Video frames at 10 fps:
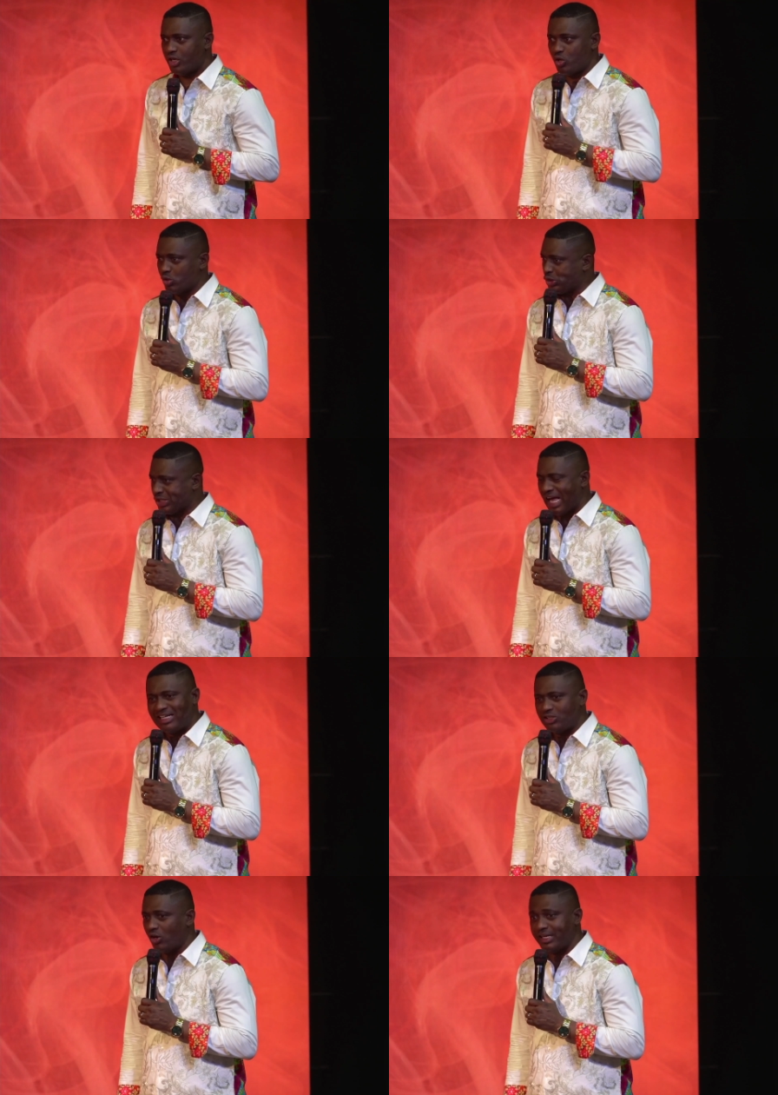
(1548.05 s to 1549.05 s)
you
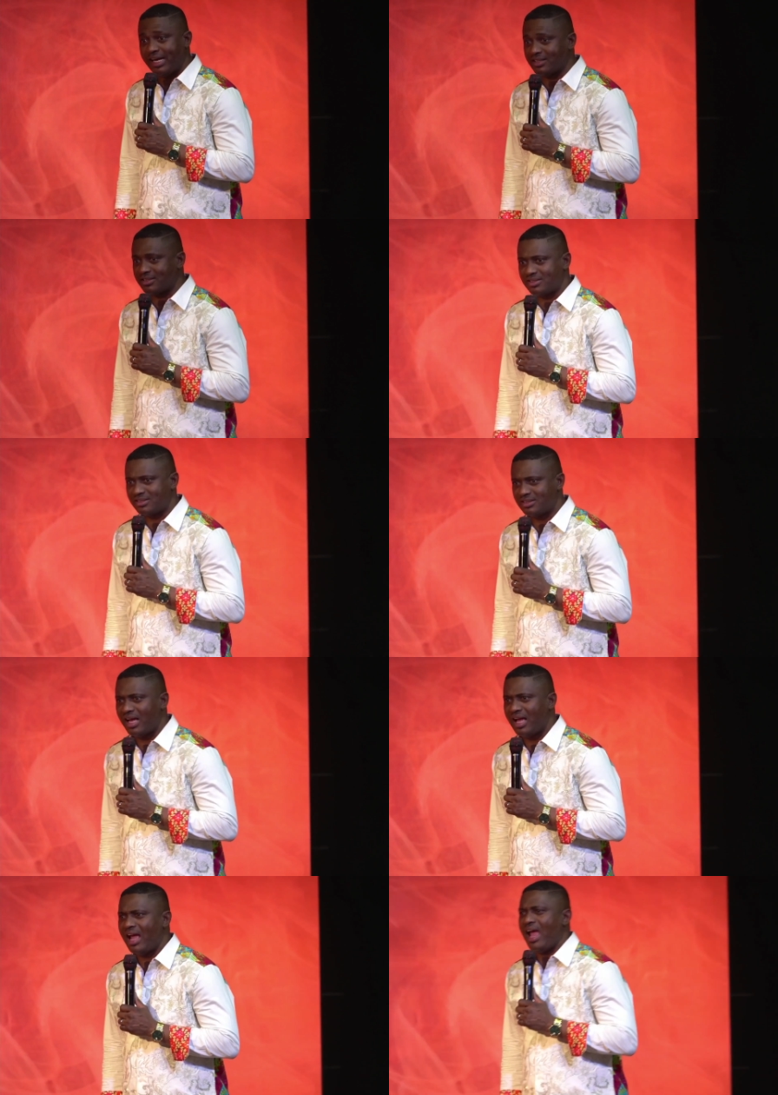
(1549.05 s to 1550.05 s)
stand on it
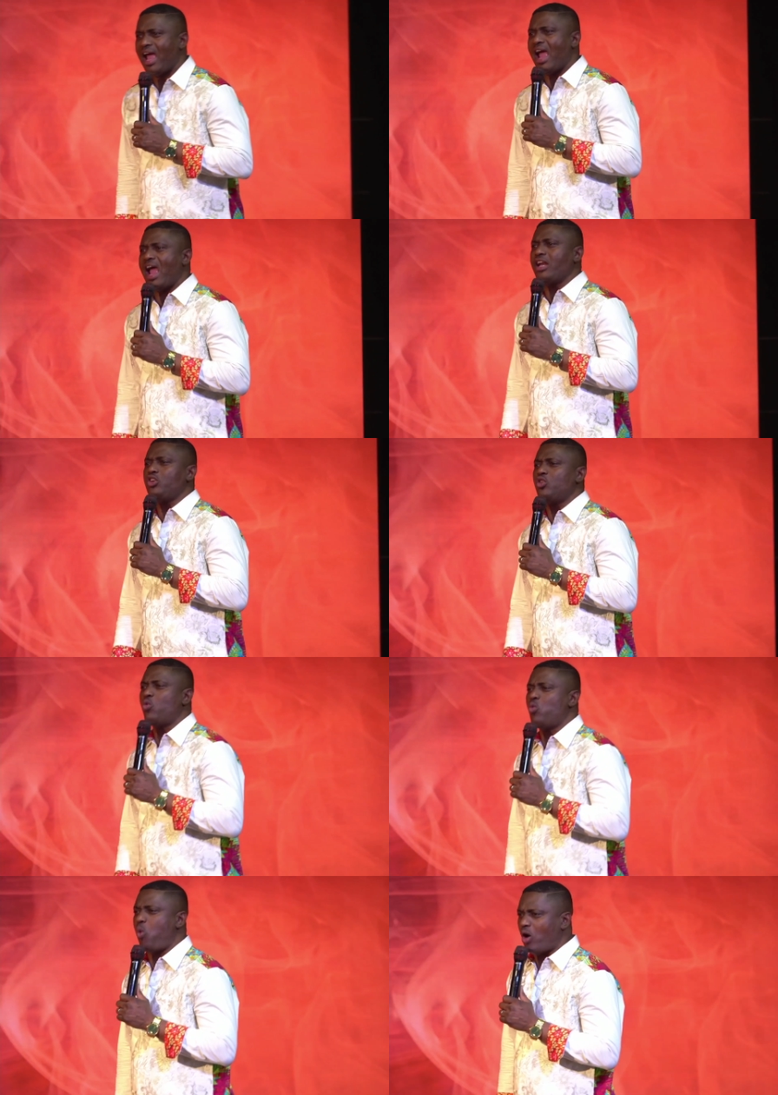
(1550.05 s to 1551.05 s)
and you
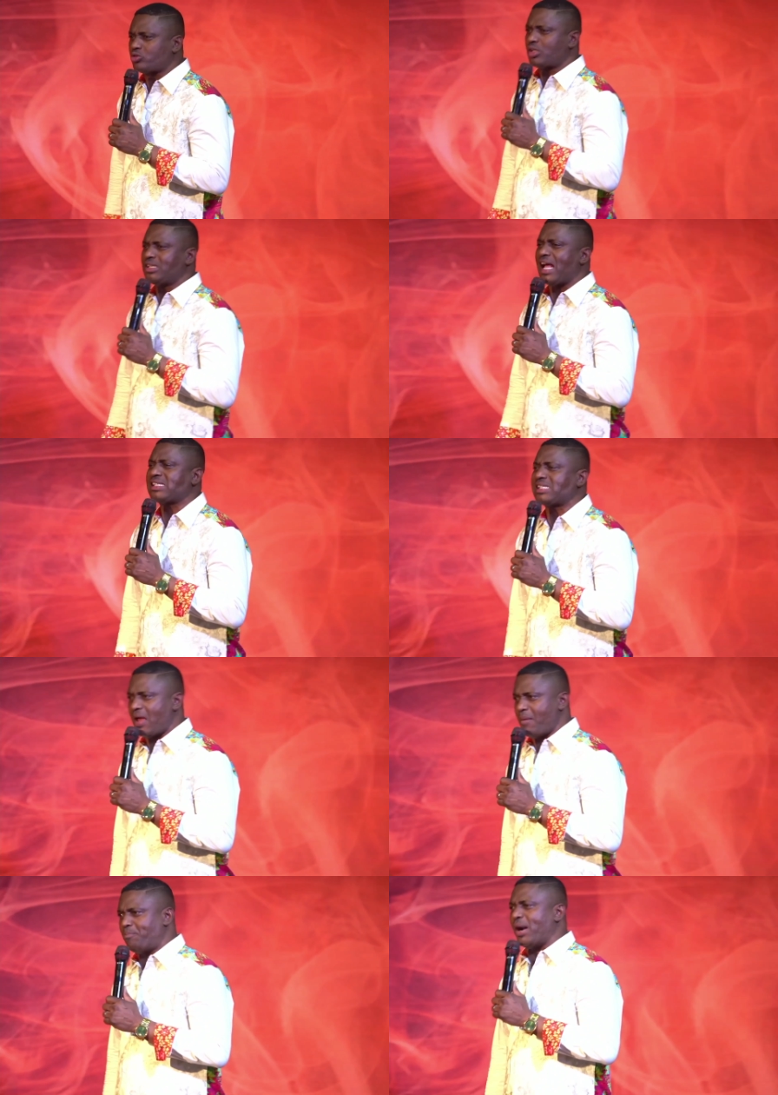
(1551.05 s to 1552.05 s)
walk to that
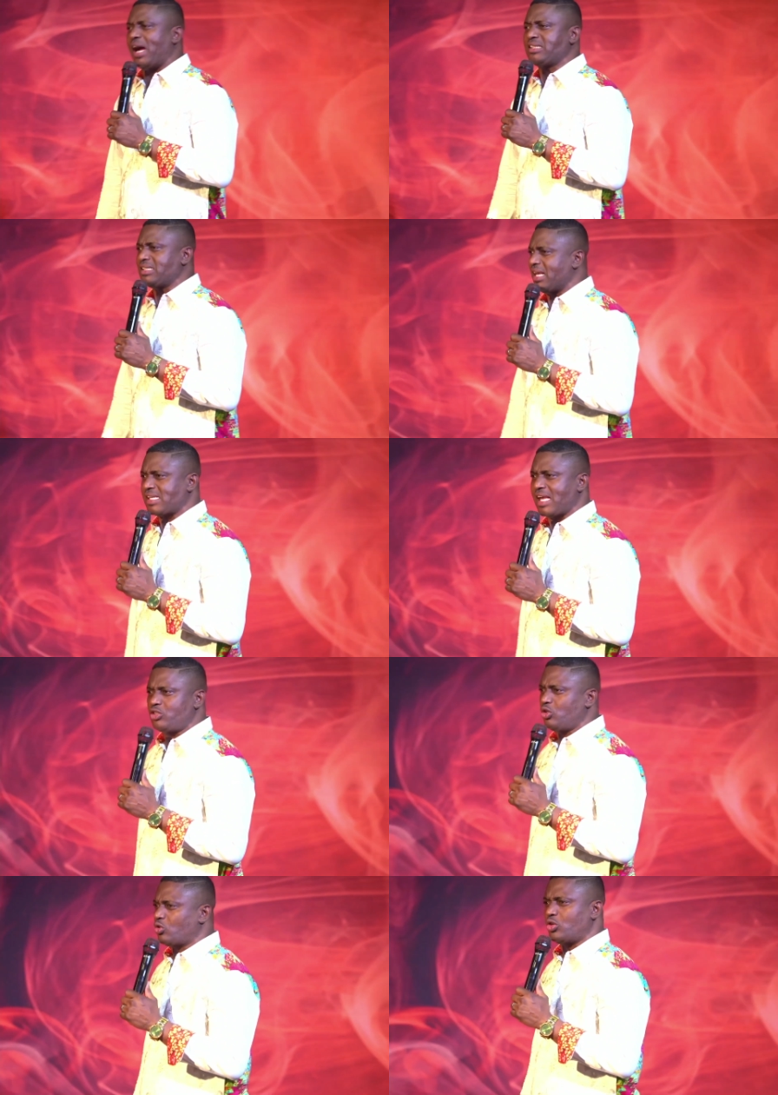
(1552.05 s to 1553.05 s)
same party they
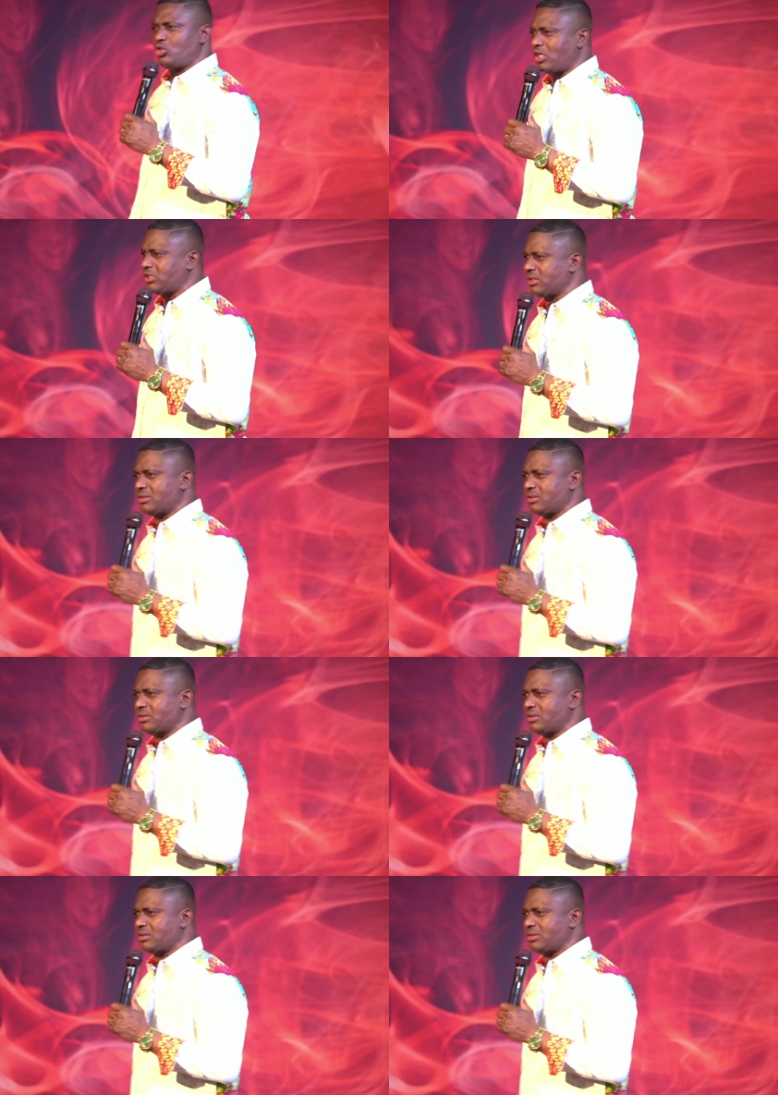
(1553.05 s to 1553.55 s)
said you could not,